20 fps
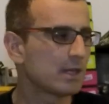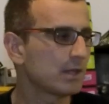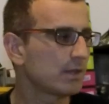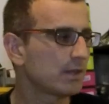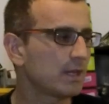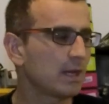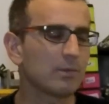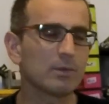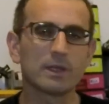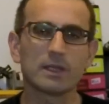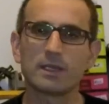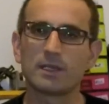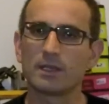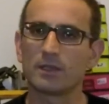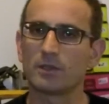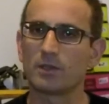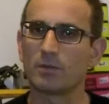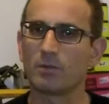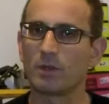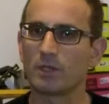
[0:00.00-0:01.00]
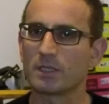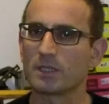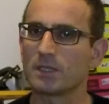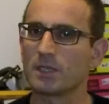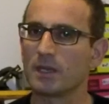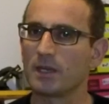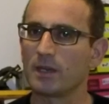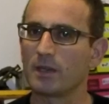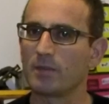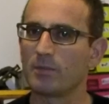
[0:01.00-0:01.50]
You can't really kick turn while
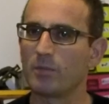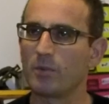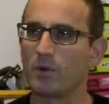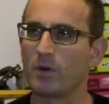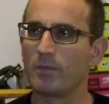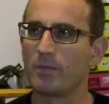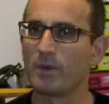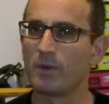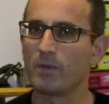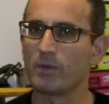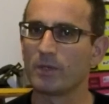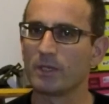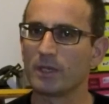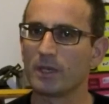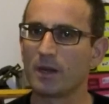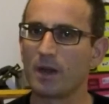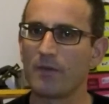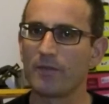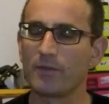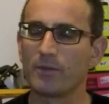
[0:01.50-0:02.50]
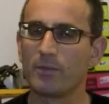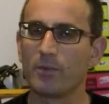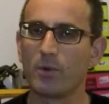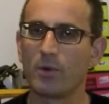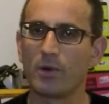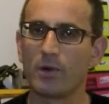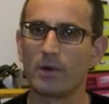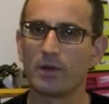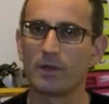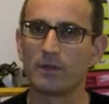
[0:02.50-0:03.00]
standing on the board, but when you get off the
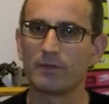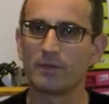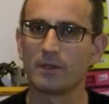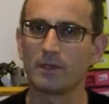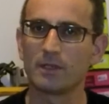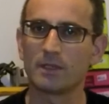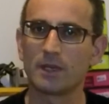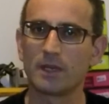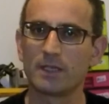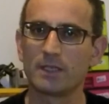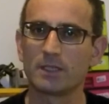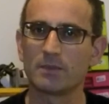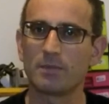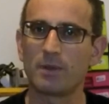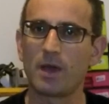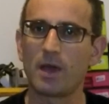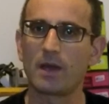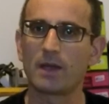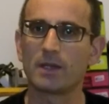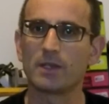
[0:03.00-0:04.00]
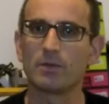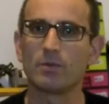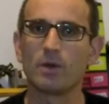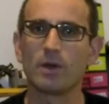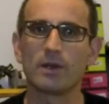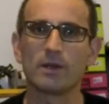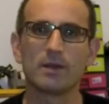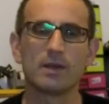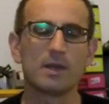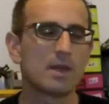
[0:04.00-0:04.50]
board, if you're in a tight spot and you
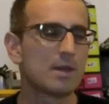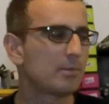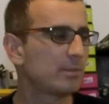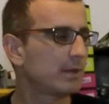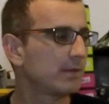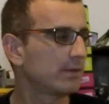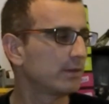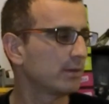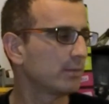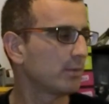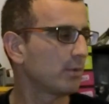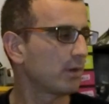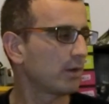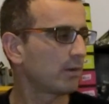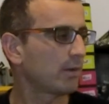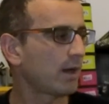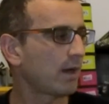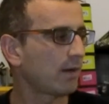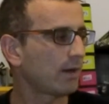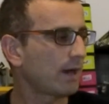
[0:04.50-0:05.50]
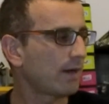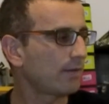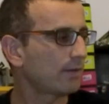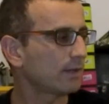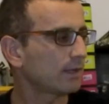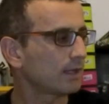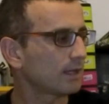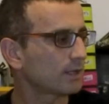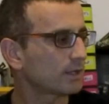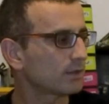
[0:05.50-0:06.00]
want to pivot the board around, having
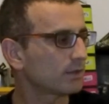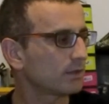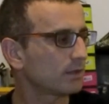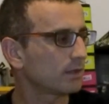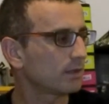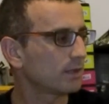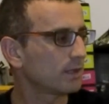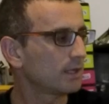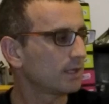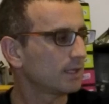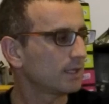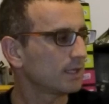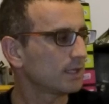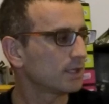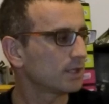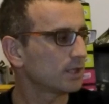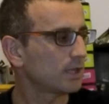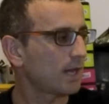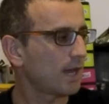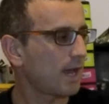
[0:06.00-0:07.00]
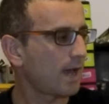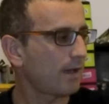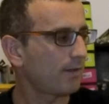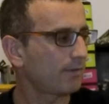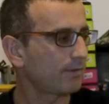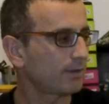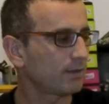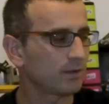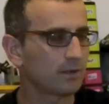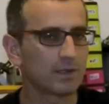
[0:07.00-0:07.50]
that extra 1.5 inches
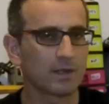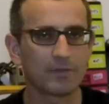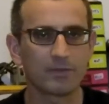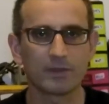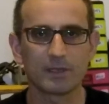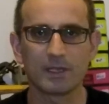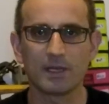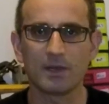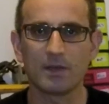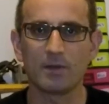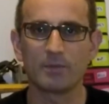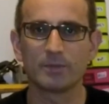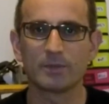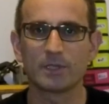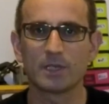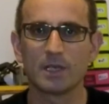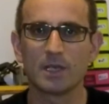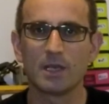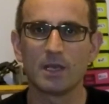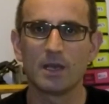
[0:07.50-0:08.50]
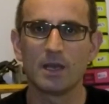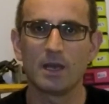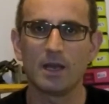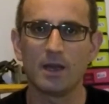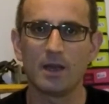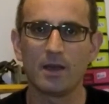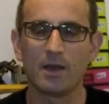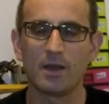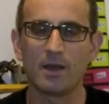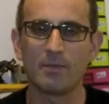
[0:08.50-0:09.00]
here definitely helps,
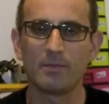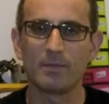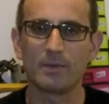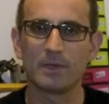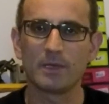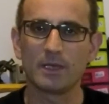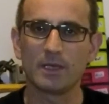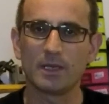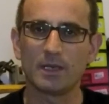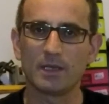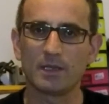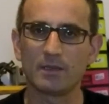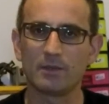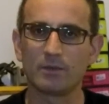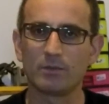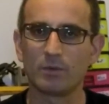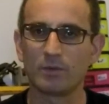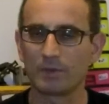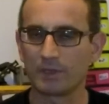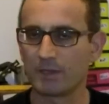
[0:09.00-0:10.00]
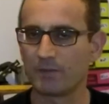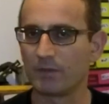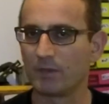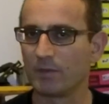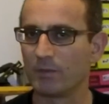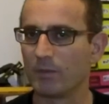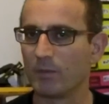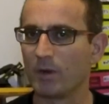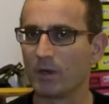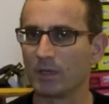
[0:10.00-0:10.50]
and will give you a
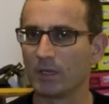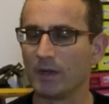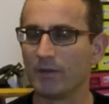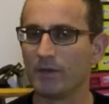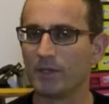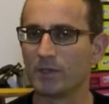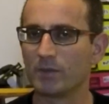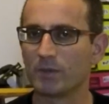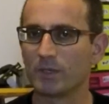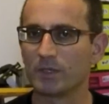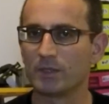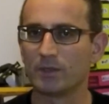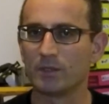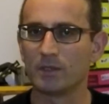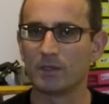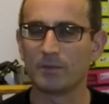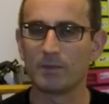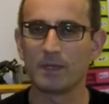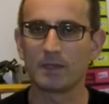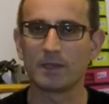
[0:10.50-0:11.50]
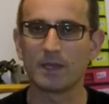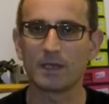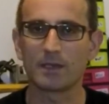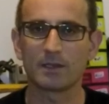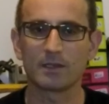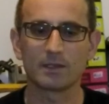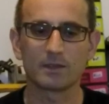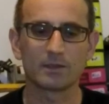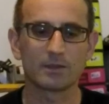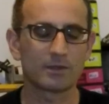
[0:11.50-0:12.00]
little more leverage when you do need to make that
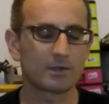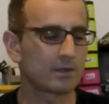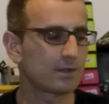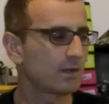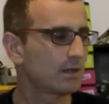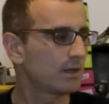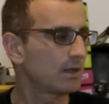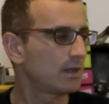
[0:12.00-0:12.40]
kick turn.